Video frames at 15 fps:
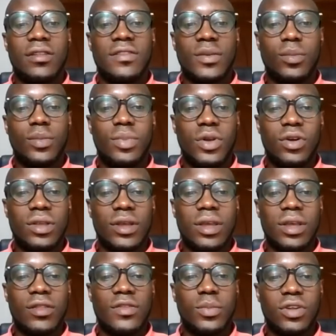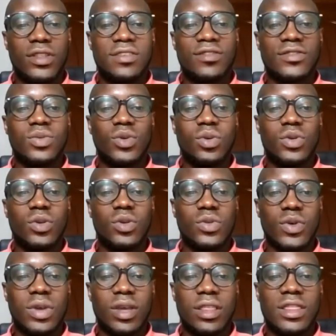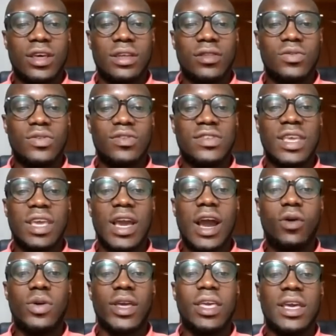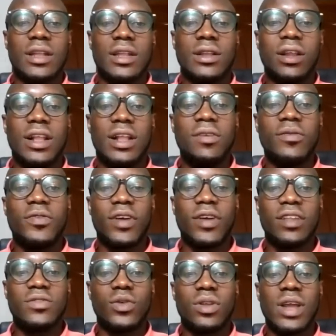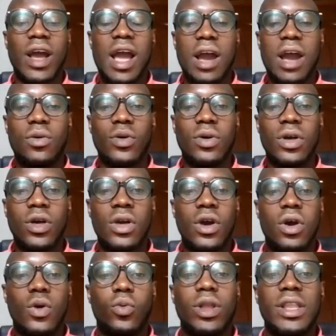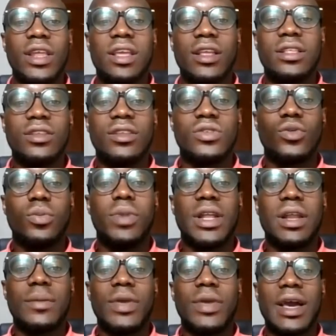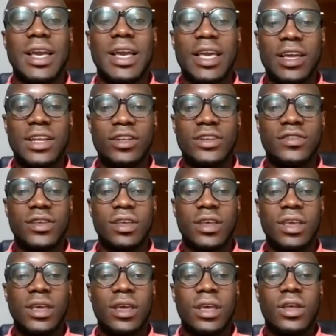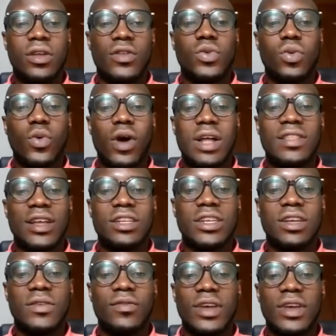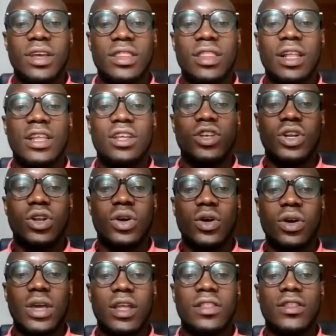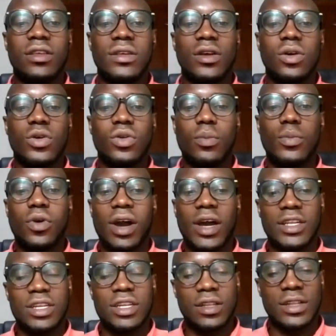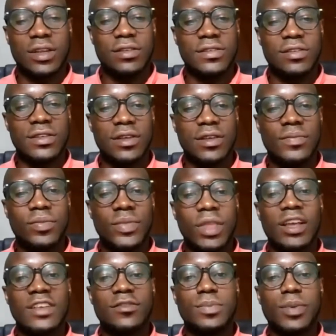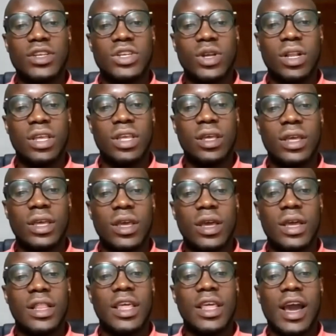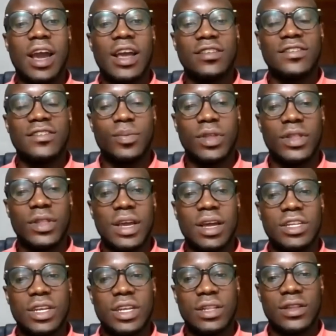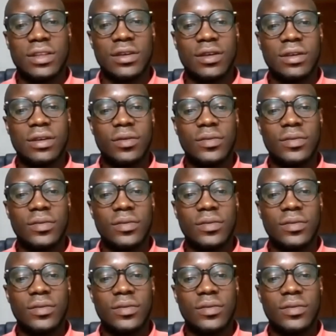it brought us together to see how we can reflect on how we need to better be engaged toward achieving the regional and global agendas, especially the ICPD agenda.